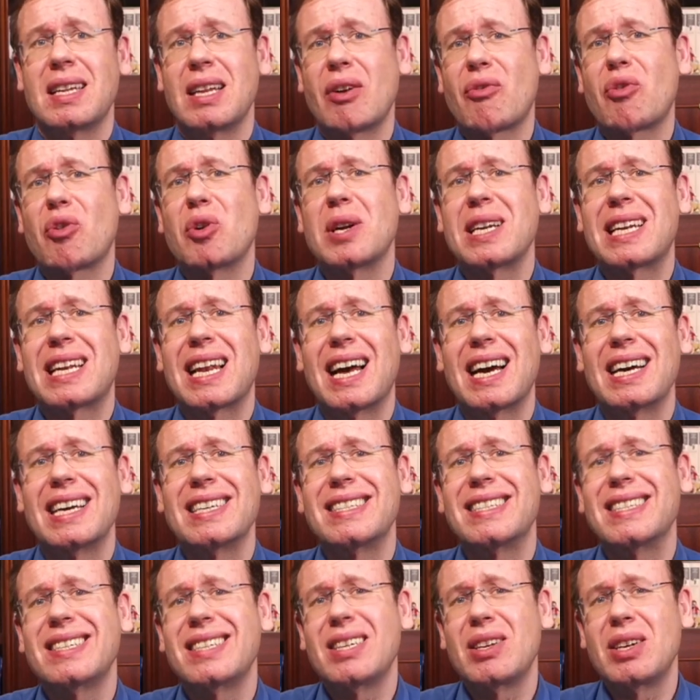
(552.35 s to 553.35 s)
therefore it
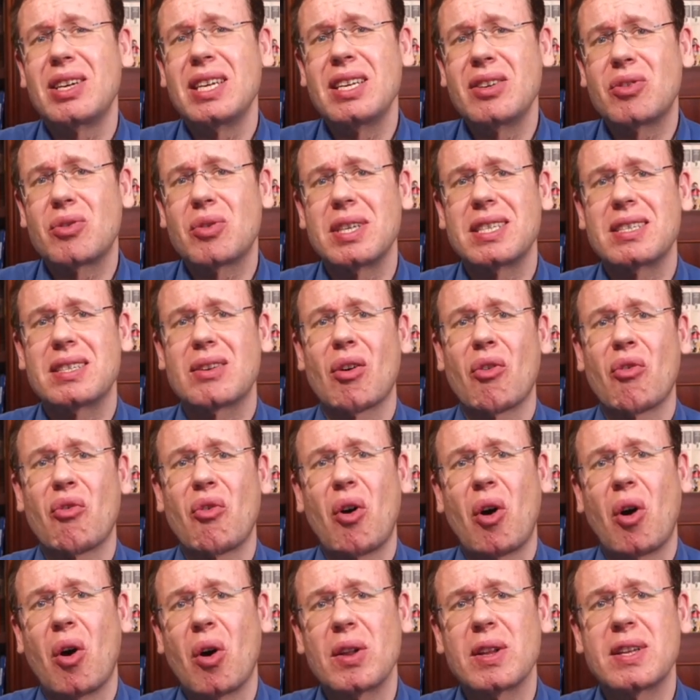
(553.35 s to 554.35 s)
lies in the interest
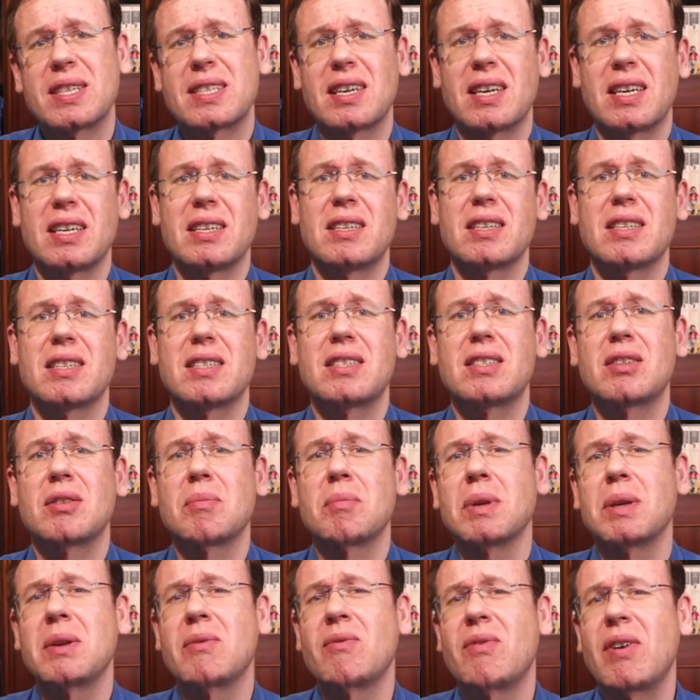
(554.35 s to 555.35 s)
of all scientists to
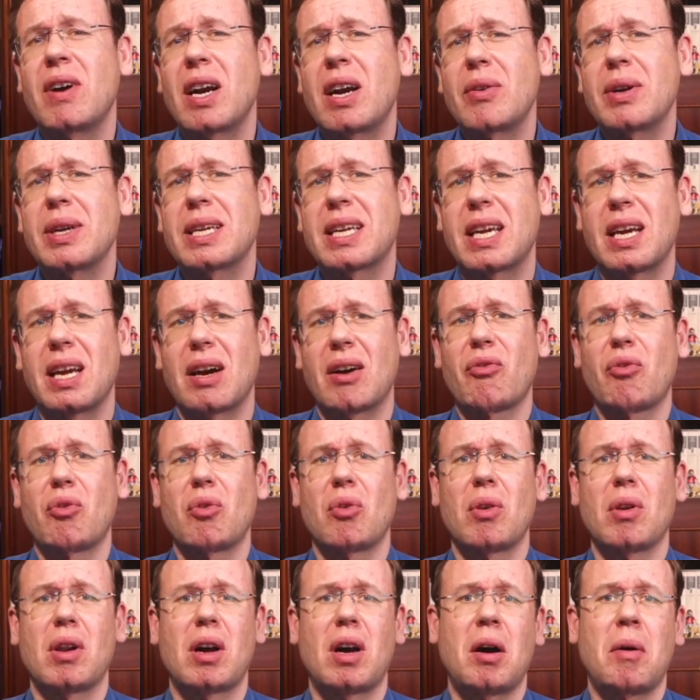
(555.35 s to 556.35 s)
be very
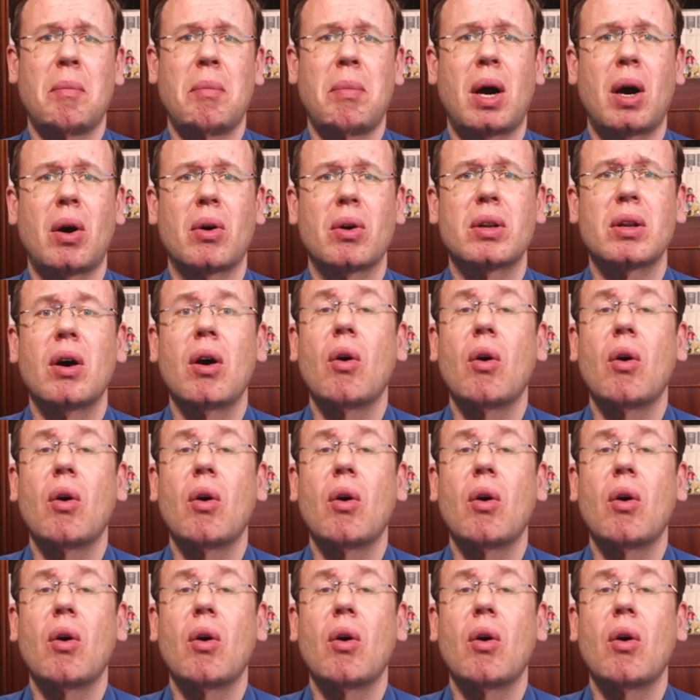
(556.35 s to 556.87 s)
careful about